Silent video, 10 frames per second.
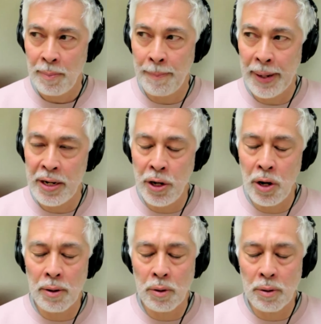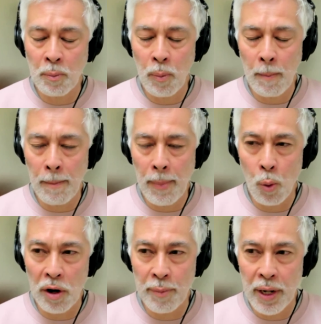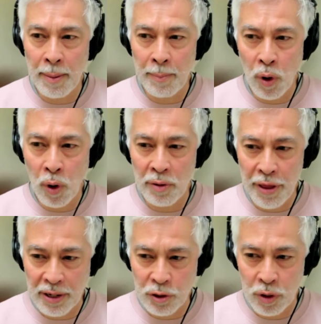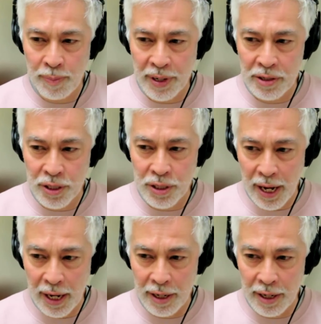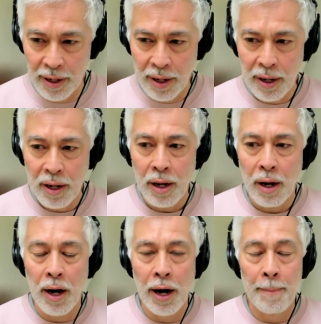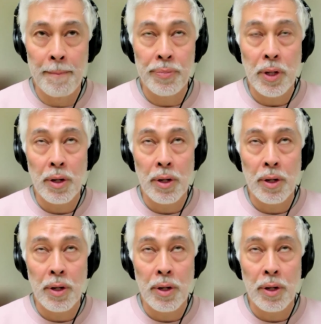but one of my number one things would be to say um,